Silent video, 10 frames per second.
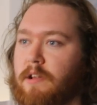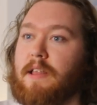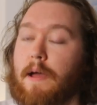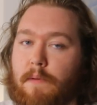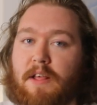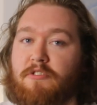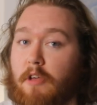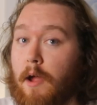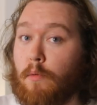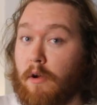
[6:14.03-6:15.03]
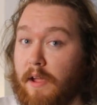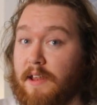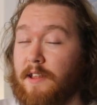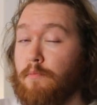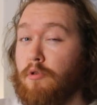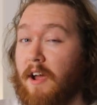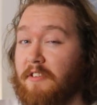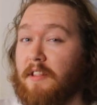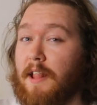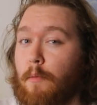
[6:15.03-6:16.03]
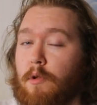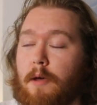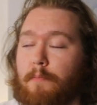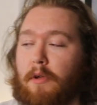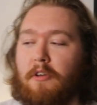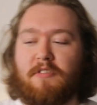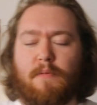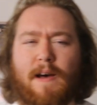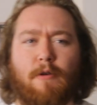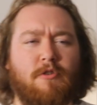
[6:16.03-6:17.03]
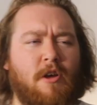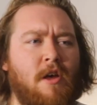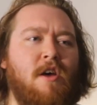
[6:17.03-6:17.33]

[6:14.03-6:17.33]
definitely skyrocketed the price of that one up, because I found